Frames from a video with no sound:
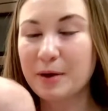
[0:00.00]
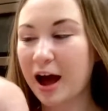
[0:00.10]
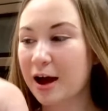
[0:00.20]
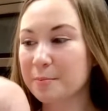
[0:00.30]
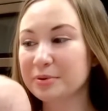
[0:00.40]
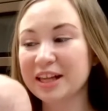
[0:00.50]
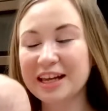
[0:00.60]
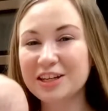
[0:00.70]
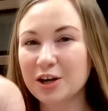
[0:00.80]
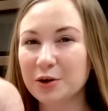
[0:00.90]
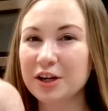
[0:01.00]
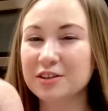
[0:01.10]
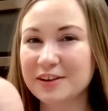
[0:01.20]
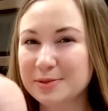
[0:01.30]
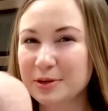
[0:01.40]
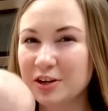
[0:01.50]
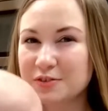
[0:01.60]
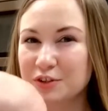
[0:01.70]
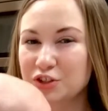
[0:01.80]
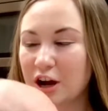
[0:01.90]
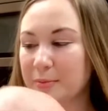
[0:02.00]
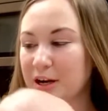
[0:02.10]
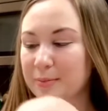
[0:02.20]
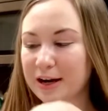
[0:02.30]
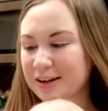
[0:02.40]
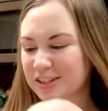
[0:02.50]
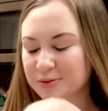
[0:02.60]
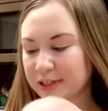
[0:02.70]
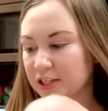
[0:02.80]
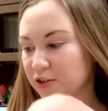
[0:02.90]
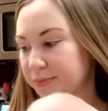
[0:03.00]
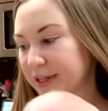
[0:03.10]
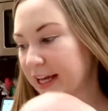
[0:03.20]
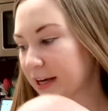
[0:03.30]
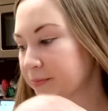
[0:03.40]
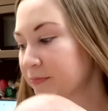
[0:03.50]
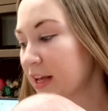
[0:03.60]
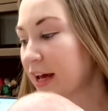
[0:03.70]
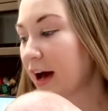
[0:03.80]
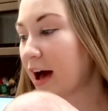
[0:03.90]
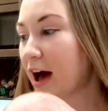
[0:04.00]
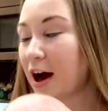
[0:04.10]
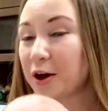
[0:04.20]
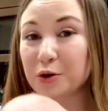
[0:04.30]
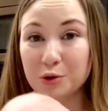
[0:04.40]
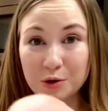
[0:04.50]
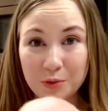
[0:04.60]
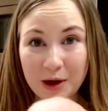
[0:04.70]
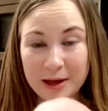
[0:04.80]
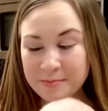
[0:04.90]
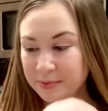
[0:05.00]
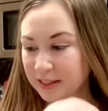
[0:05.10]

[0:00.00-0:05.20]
um, plain yogurt. The recipe calls for strawberry, but I just want to use plain. Uh, Cool Whip,